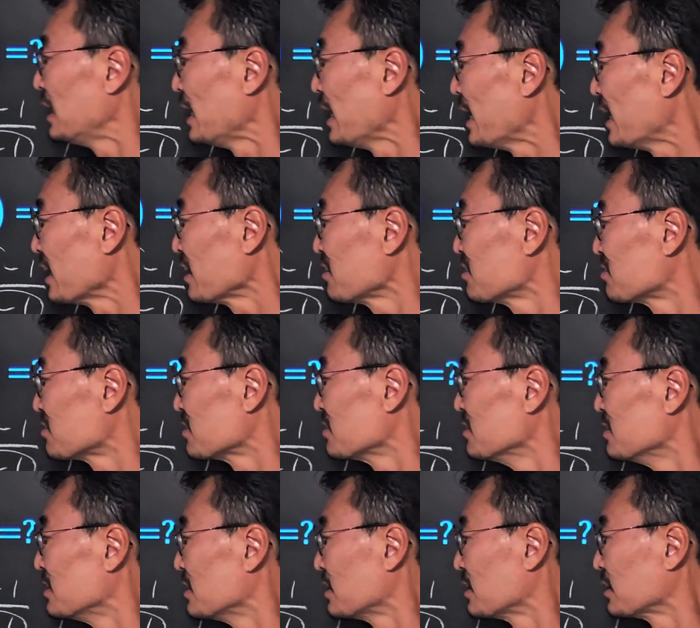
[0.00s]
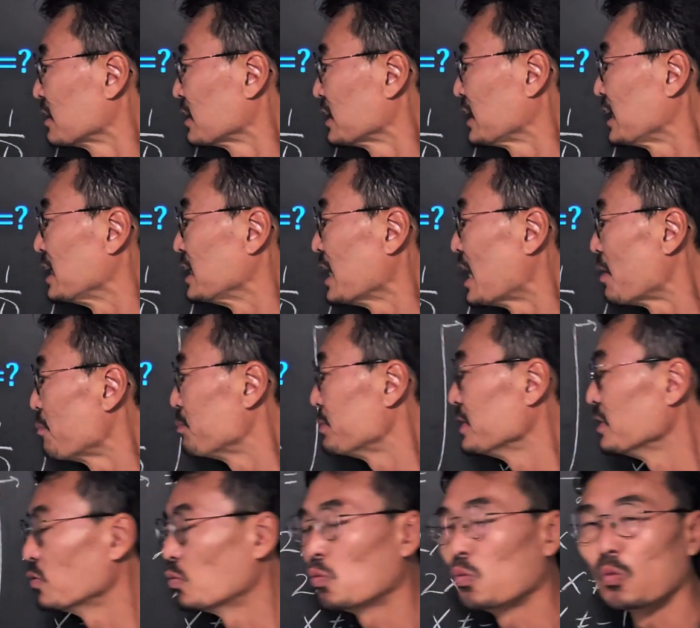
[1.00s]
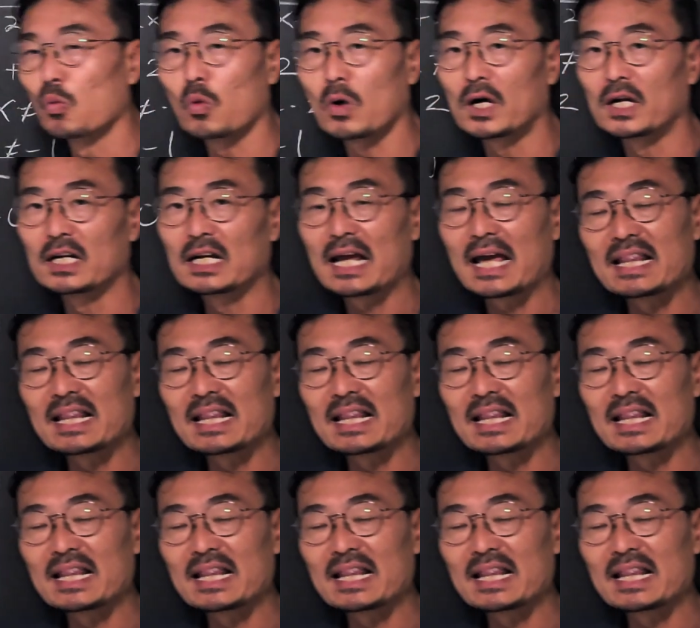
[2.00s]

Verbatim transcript: x cannot be 1.